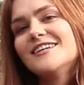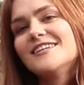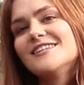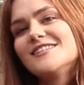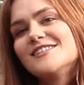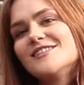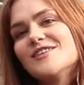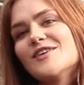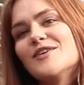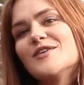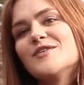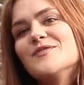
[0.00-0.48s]

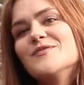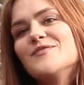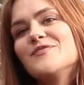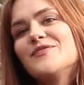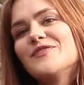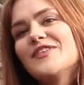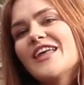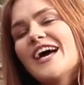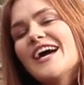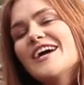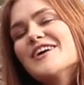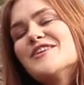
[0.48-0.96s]
So
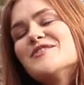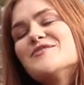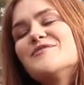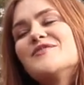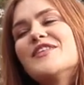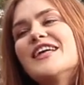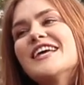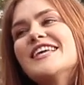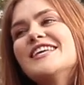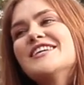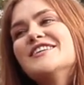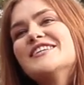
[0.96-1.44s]
I hope
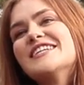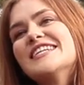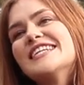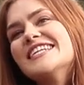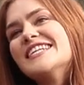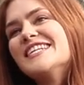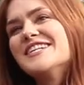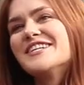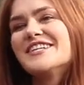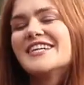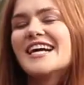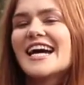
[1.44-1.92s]
that you
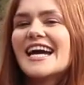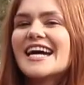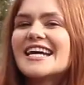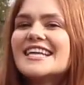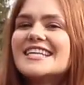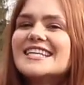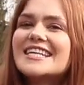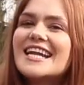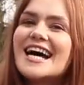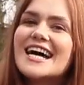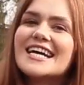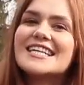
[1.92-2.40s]
can
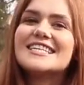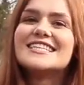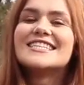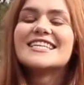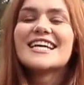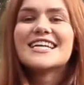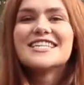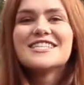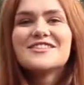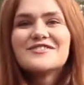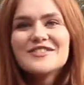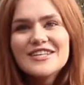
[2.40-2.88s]
create
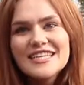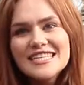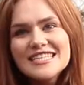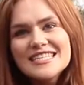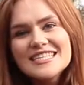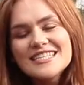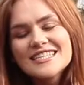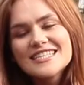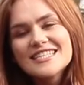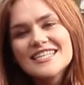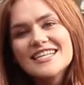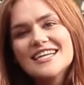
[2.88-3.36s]

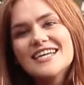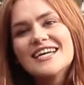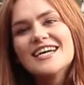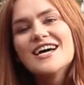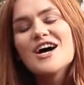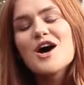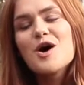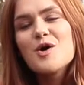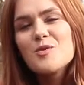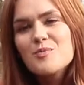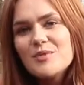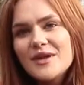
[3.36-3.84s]
non-judgment,
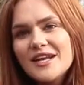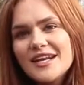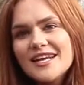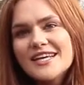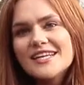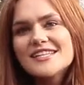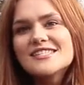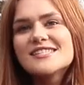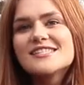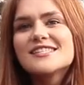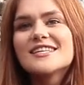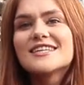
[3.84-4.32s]

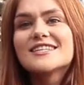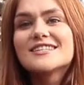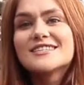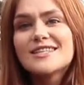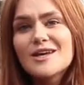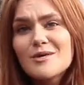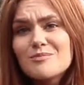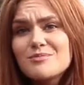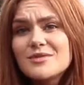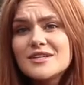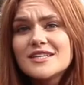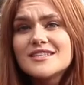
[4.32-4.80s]
openness,
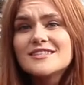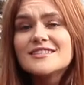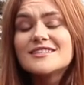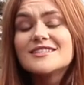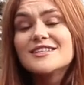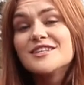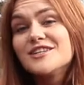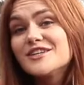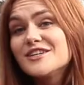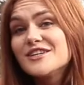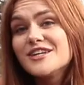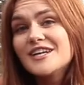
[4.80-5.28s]
acceptance,
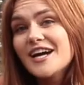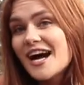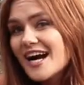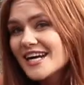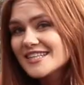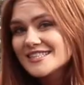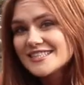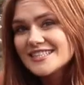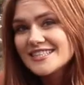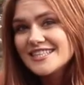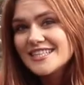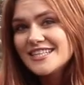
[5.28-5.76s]
and
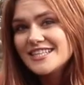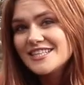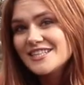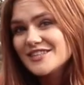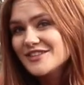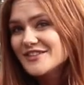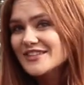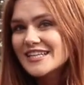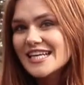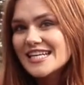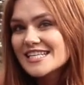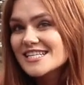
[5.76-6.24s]
curiosity in
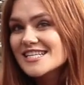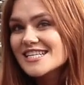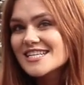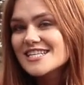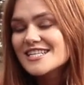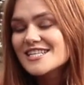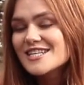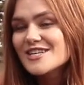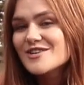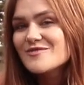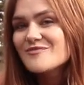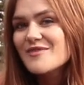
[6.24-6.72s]
your
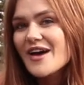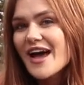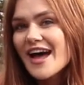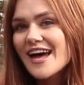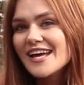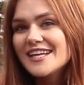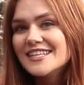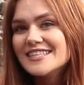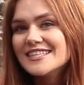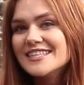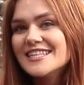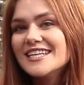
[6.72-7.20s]
relationship,
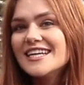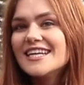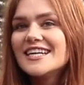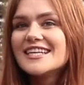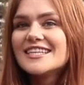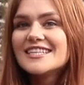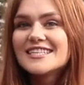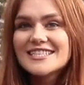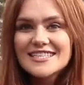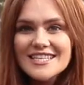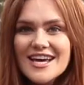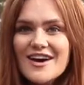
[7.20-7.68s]
and
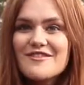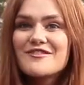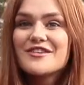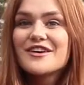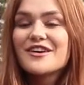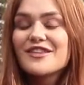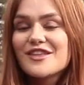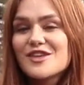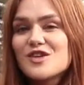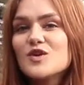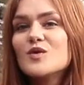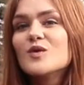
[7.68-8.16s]

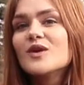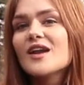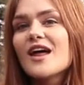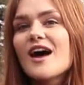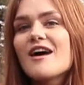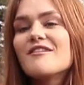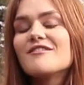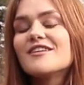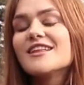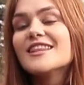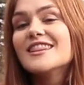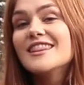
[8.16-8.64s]
discover that you can
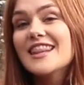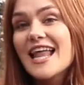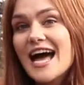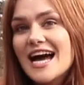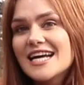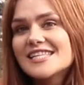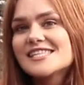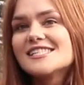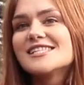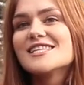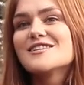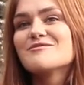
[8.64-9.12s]
have a
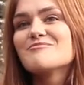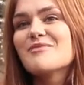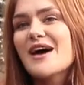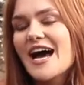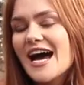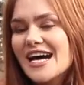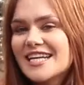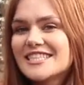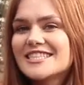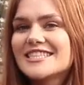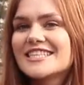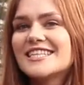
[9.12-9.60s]
lasting,
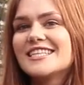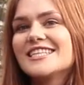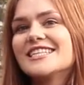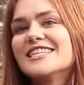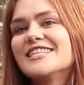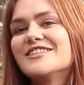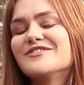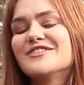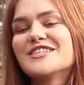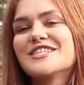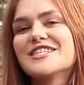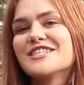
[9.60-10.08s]
passionate,
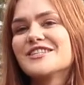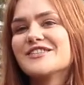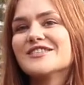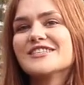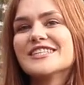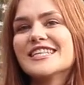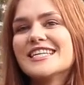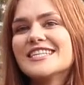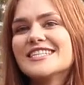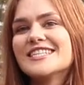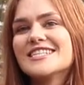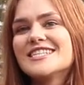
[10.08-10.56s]
enriching
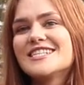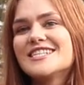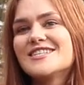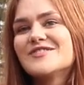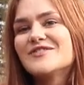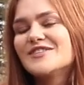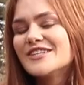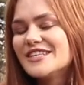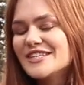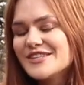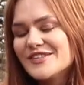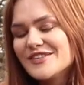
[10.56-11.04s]

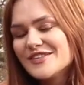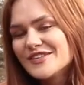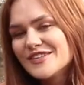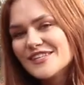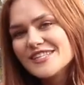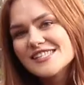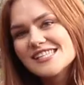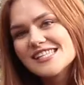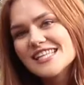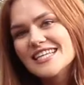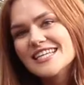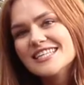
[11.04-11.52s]
relationship when you do
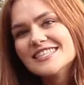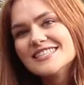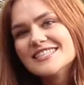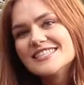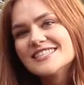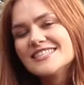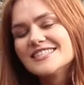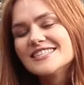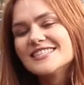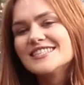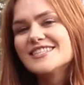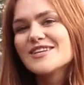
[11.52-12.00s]
those things.
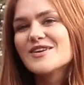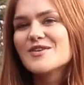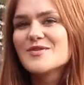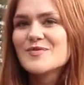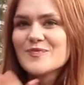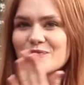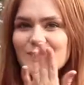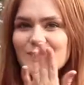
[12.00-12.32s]
So